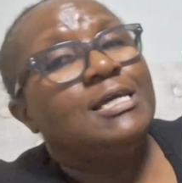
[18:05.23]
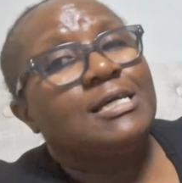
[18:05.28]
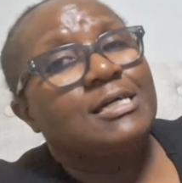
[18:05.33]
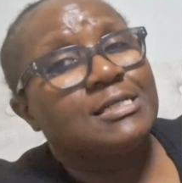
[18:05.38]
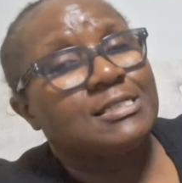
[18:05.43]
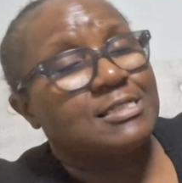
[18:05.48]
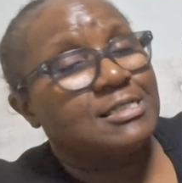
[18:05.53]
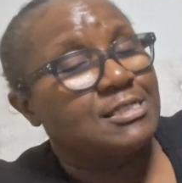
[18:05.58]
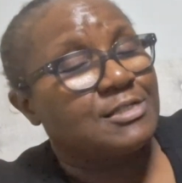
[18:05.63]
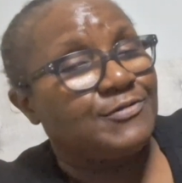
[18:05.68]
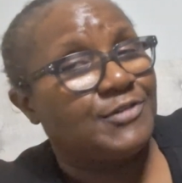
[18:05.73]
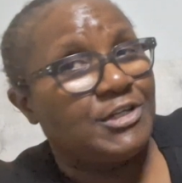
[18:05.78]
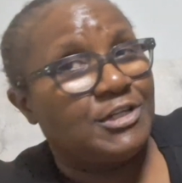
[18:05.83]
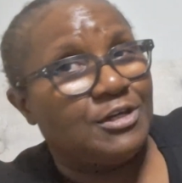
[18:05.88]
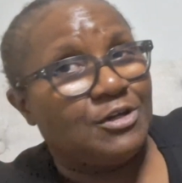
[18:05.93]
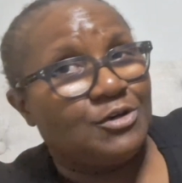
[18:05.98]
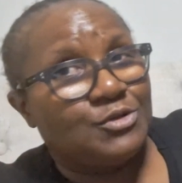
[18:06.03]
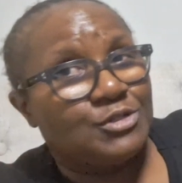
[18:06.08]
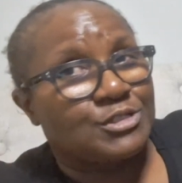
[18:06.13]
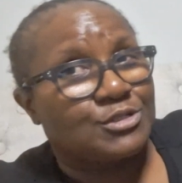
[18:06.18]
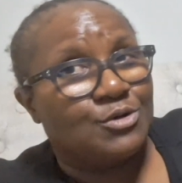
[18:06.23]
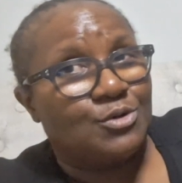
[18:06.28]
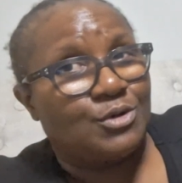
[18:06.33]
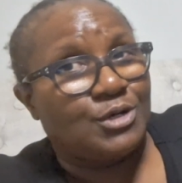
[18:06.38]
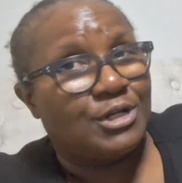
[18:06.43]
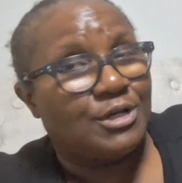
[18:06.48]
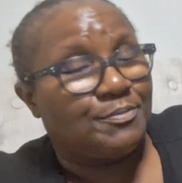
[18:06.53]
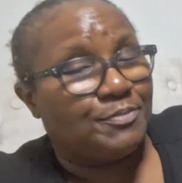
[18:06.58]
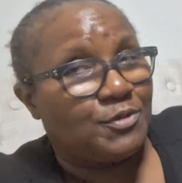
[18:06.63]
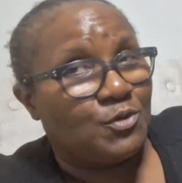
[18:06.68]
Because this video is
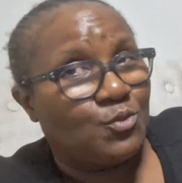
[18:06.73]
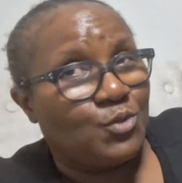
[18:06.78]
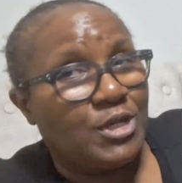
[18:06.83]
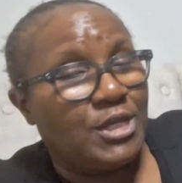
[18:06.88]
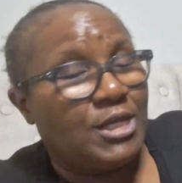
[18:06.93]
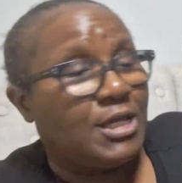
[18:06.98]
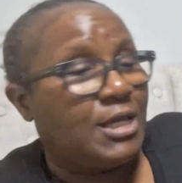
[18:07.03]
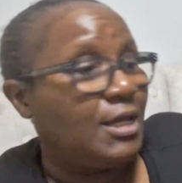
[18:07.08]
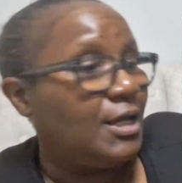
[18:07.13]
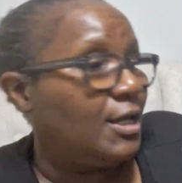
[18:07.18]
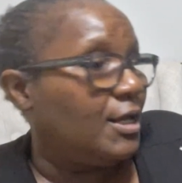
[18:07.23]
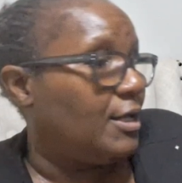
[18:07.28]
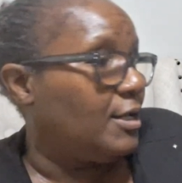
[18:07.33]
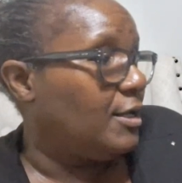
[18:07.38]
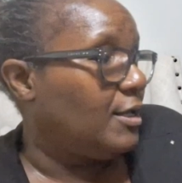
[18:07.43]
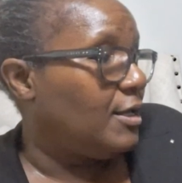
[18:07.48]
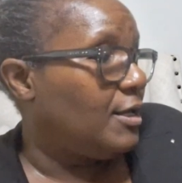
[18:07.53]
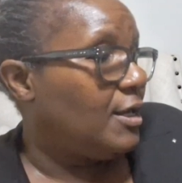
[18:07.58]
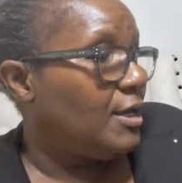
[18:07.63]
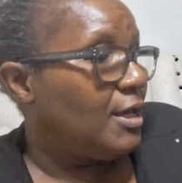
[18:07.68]
going up the weekend.